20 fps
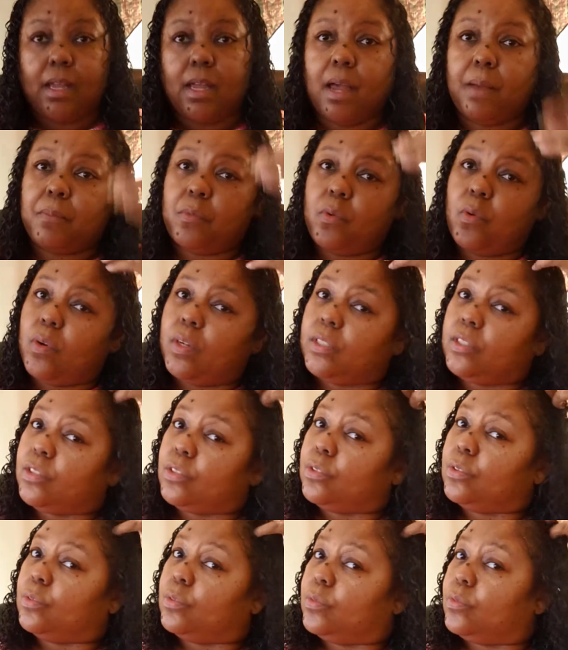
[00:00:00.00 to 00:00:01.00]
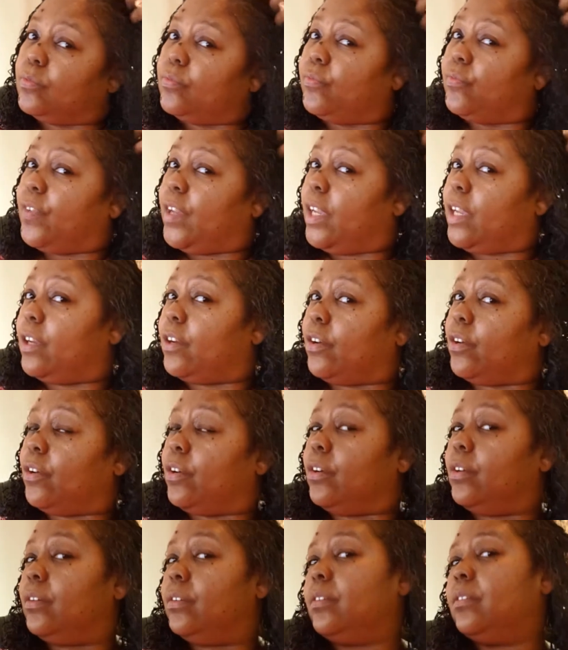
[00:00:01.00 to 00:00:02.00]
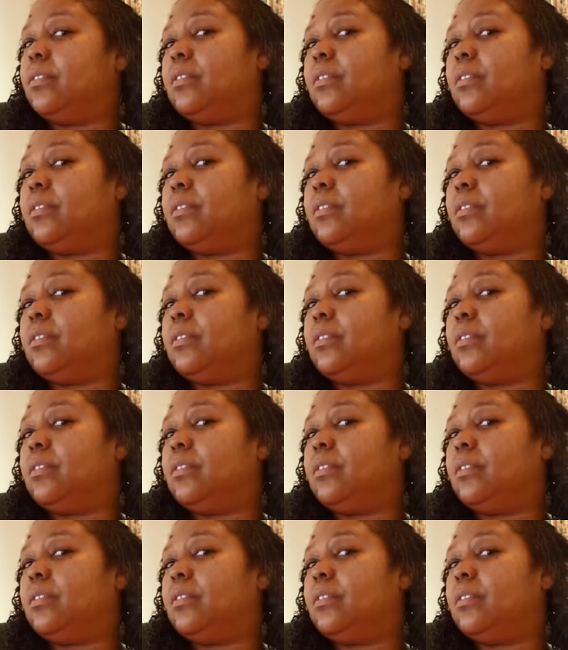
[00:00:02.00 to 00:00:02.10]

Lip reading: I'm going to finger